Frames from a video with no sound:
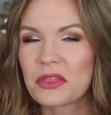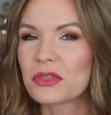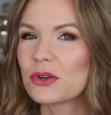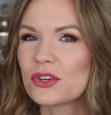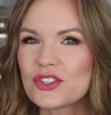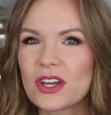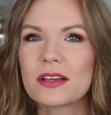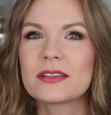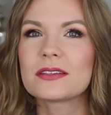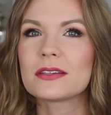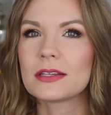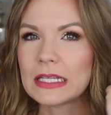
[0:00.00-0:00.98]
They're
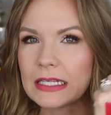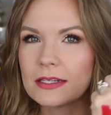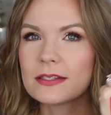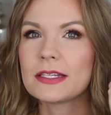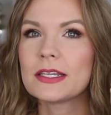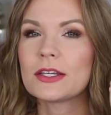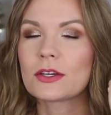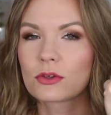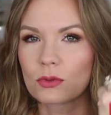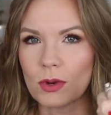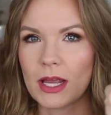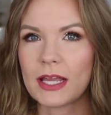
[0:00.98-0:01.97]
just easy,
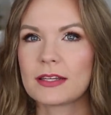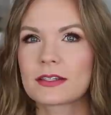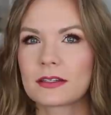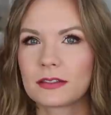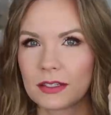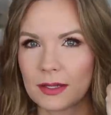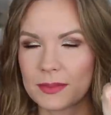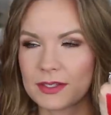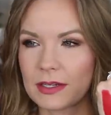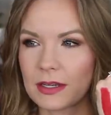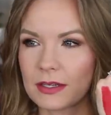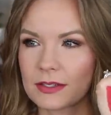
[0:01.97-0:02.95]
great
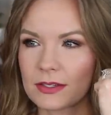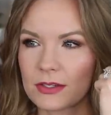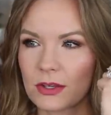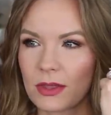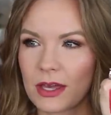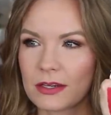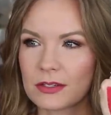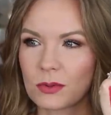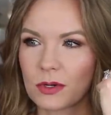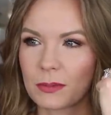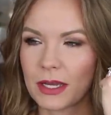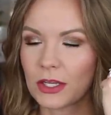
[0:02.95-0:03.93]
lipsticks. So that is
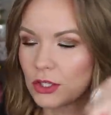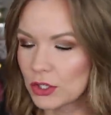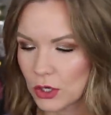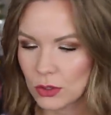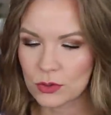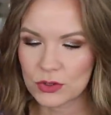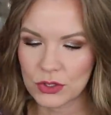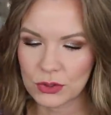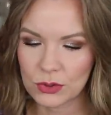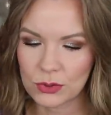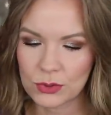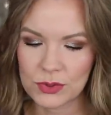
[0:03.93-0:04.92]
one of my
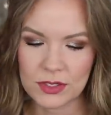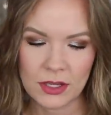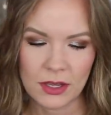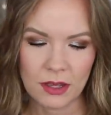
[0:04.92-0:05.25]
go-tos.